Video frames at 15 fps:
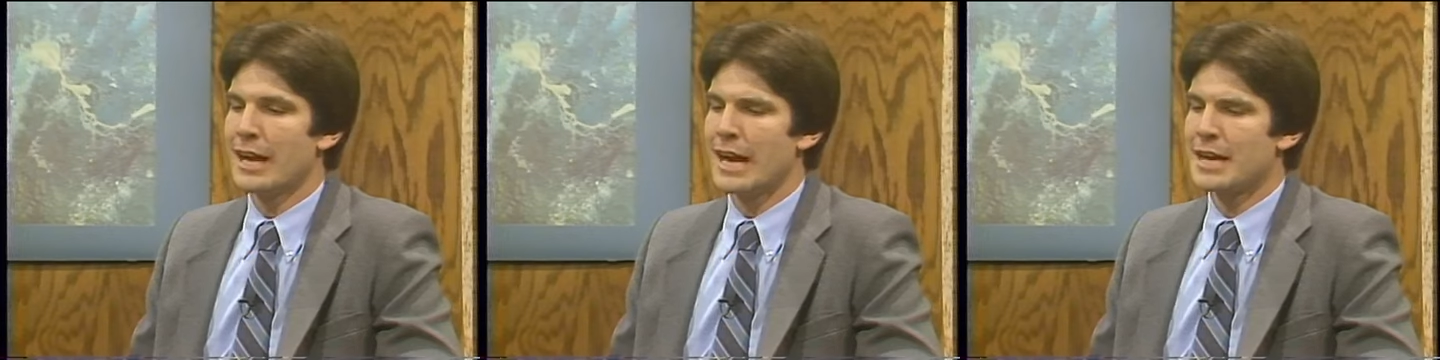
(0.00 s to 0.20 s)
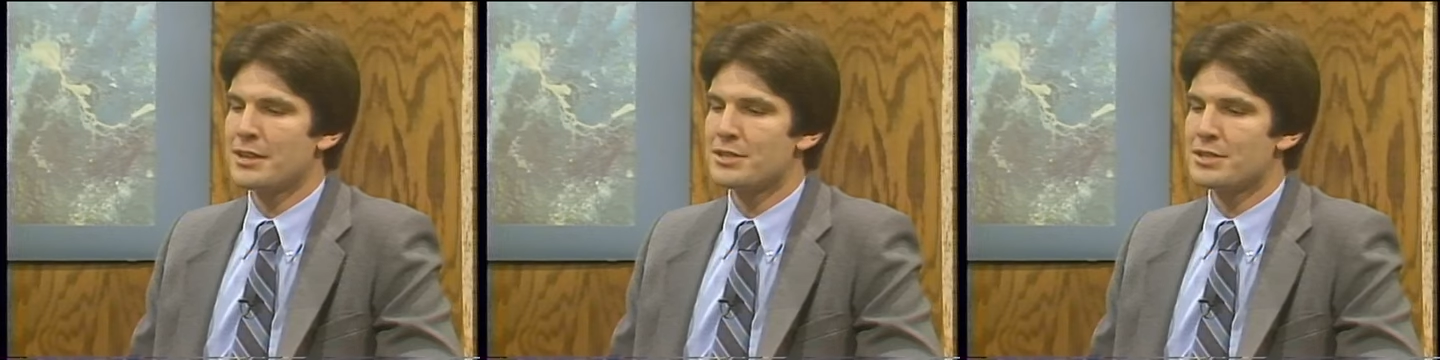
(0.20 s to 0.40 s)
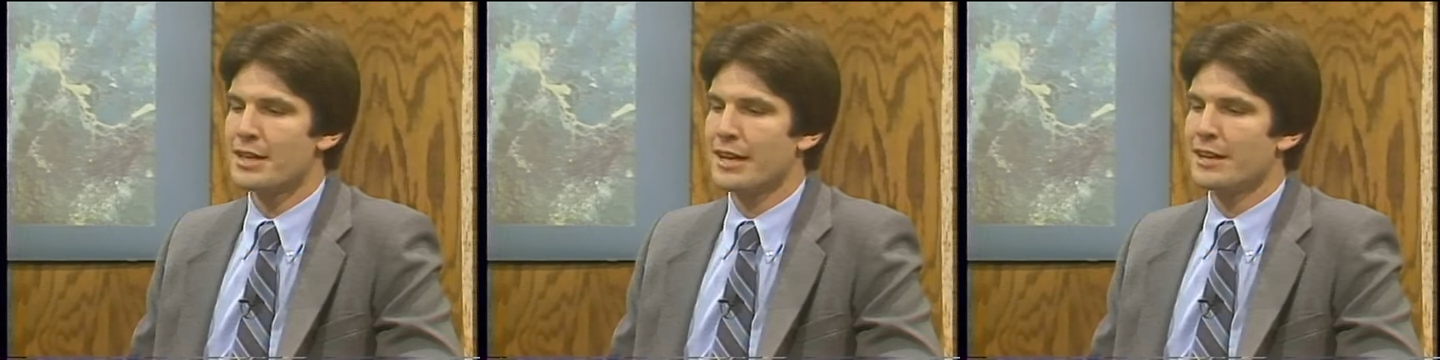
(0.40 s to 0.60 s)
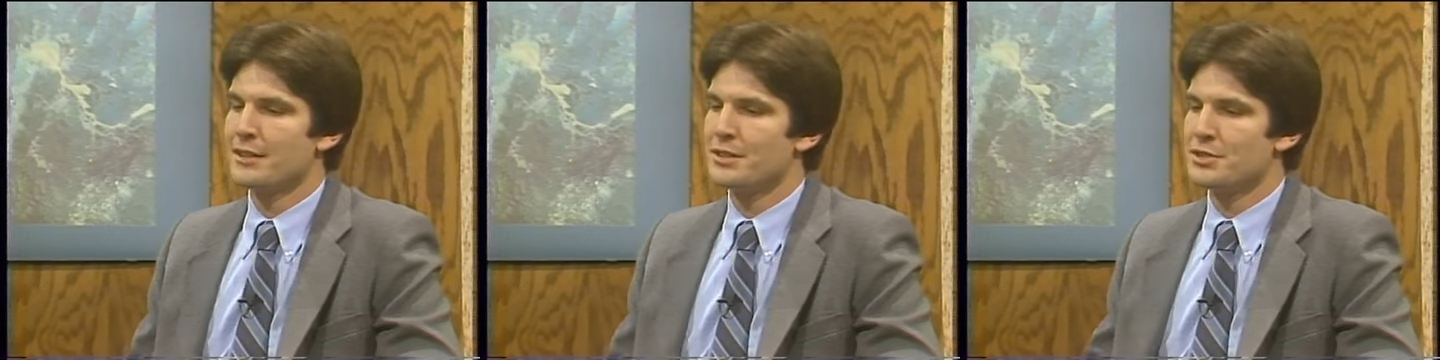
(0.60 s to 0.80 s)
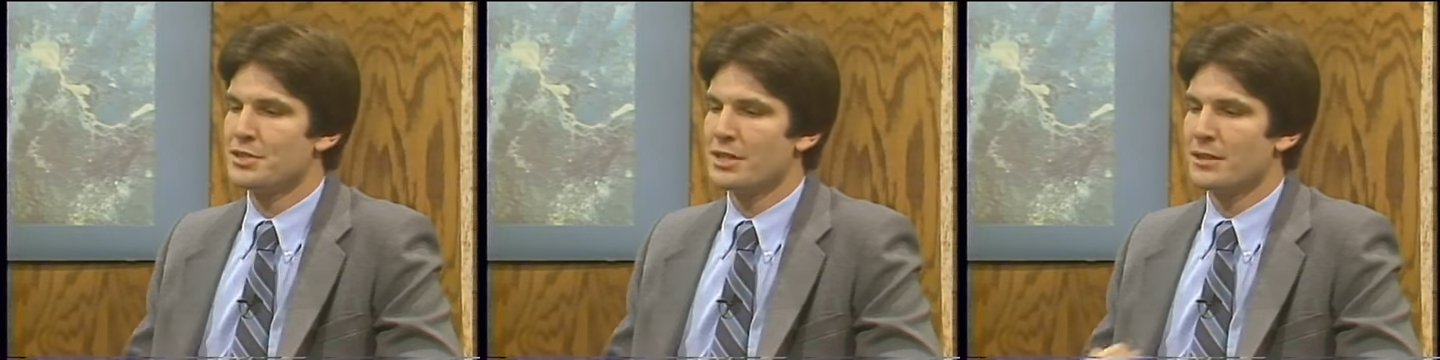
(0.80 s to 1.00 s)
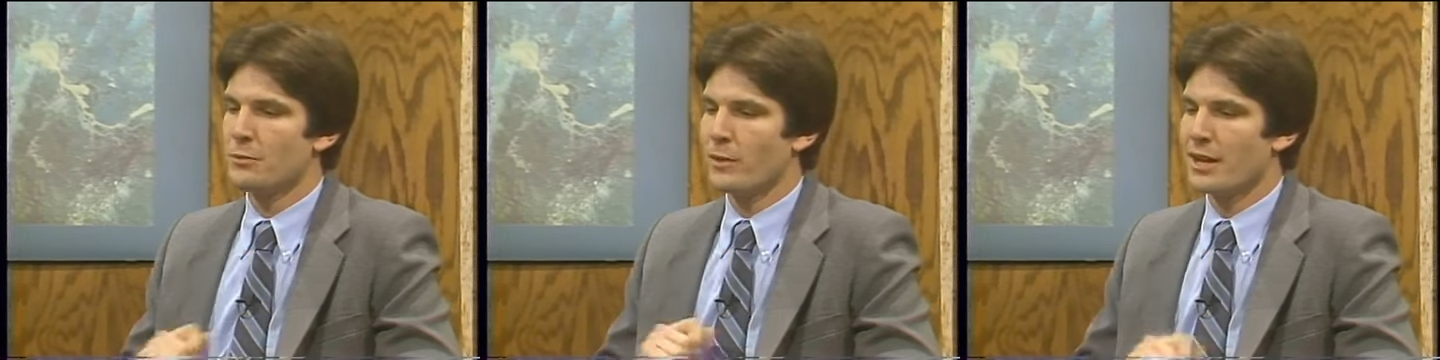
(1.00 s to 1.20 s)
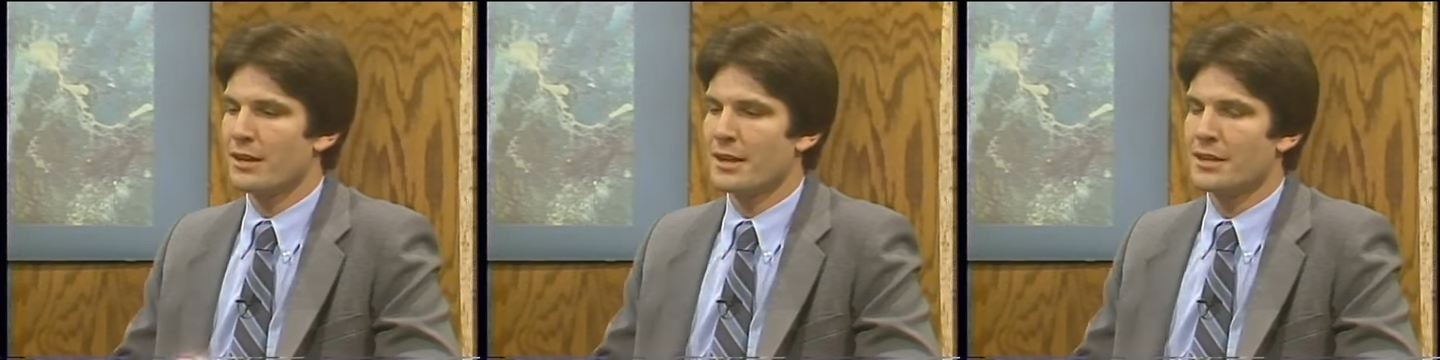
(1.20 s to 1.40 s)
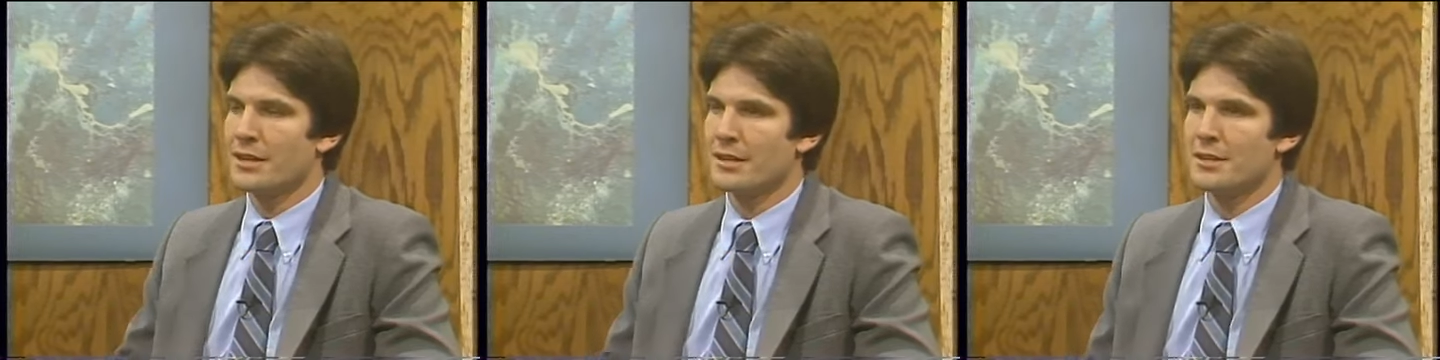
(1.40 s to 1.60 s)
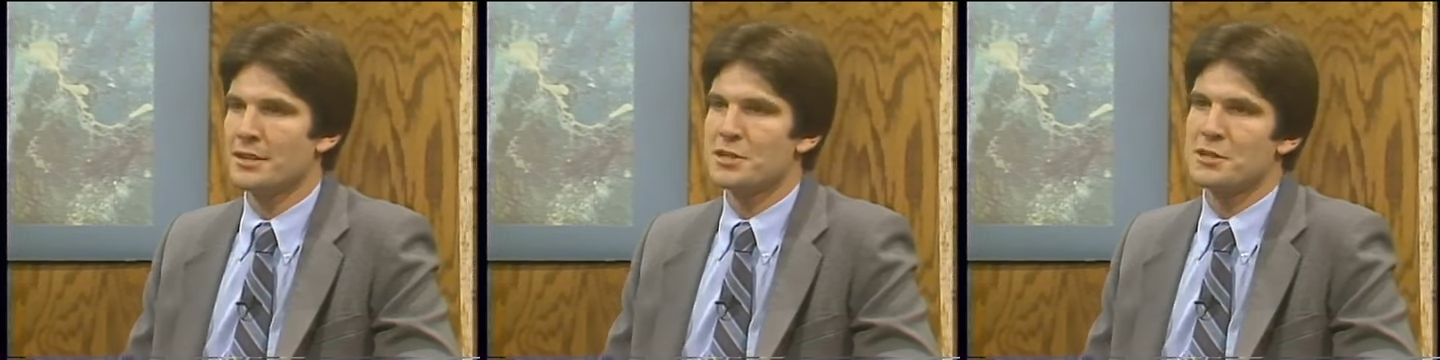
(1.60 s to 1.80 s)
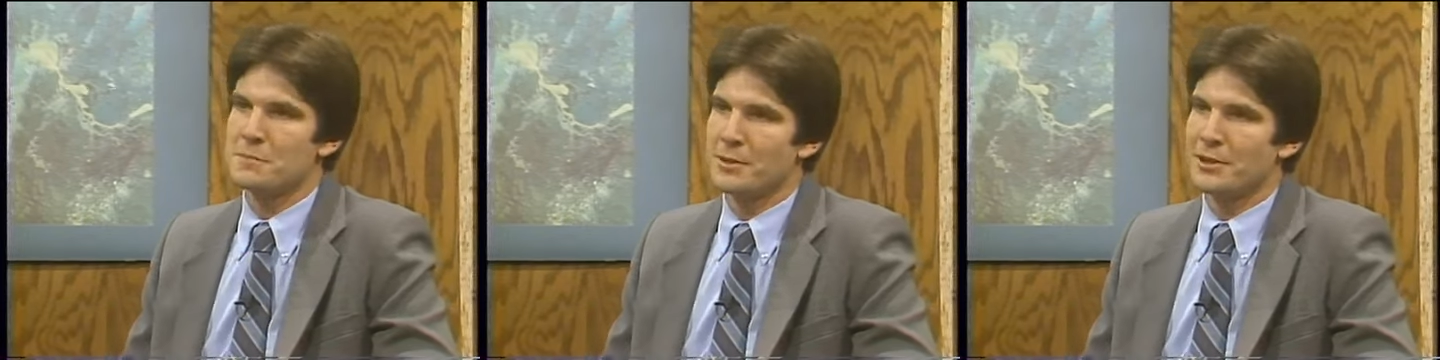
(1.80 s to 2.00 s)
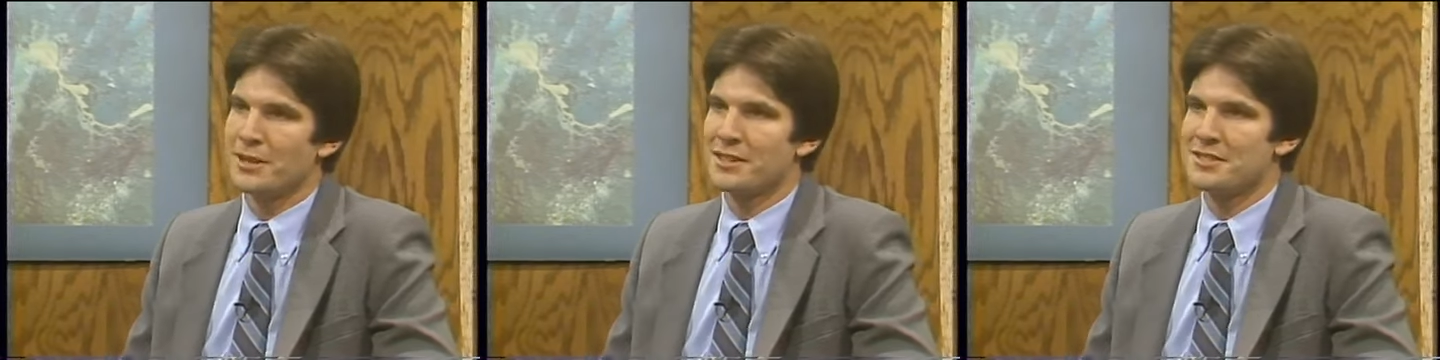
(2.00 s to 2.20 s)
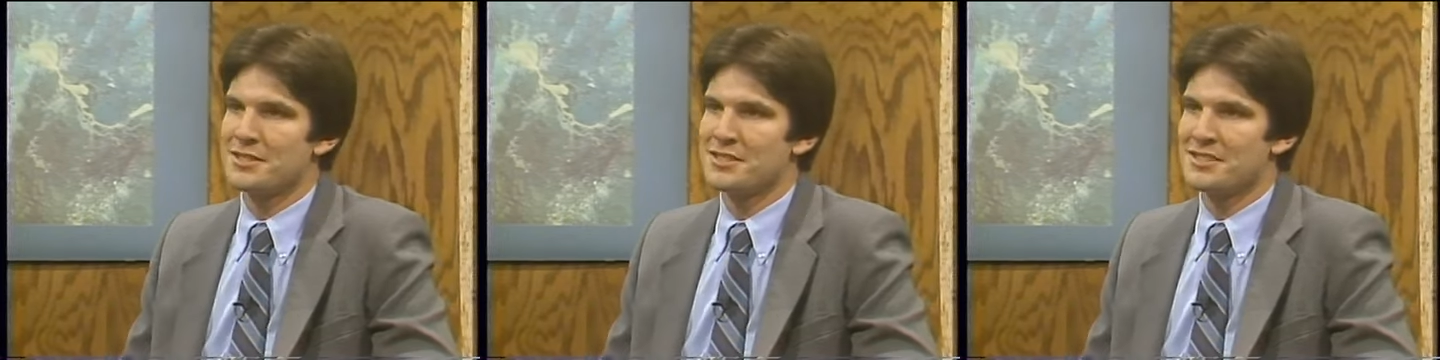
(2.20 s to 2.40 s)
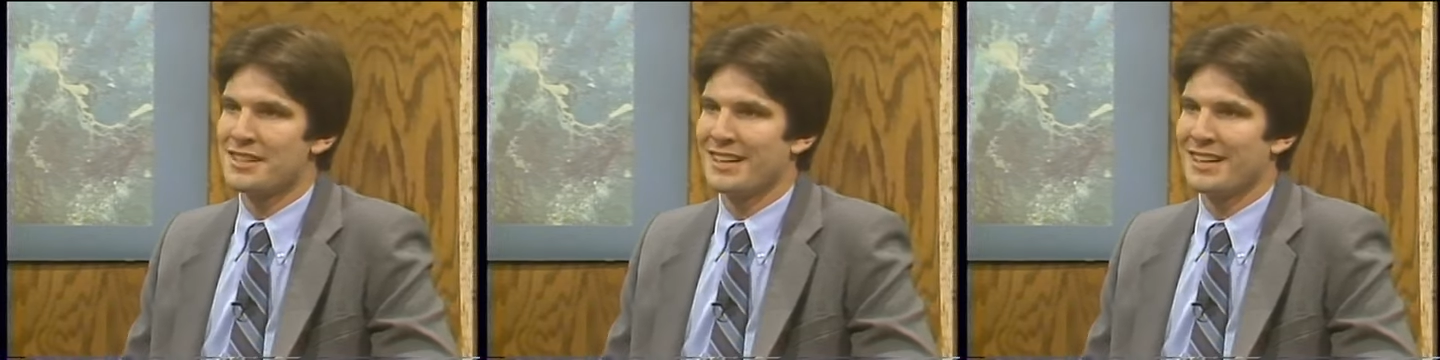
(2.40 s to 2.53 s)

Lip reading: I decided that, gee, why don't I take the experiences